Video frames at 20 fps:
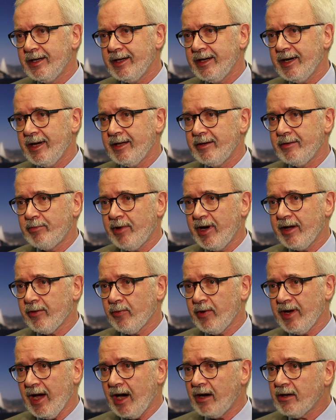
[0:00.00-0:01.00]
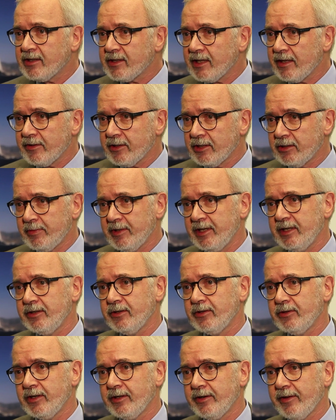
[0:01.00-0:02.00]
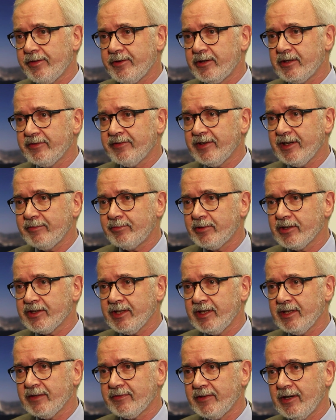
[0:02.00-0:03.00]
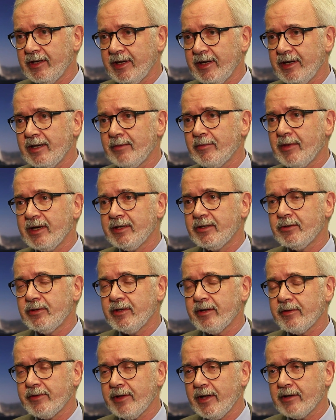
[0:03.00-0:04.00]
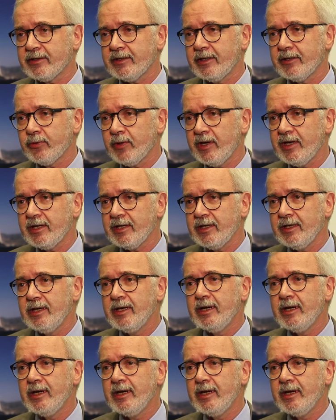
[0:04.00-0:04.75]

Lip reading: And by the way, outside the European Union, 35% of our lending by 2020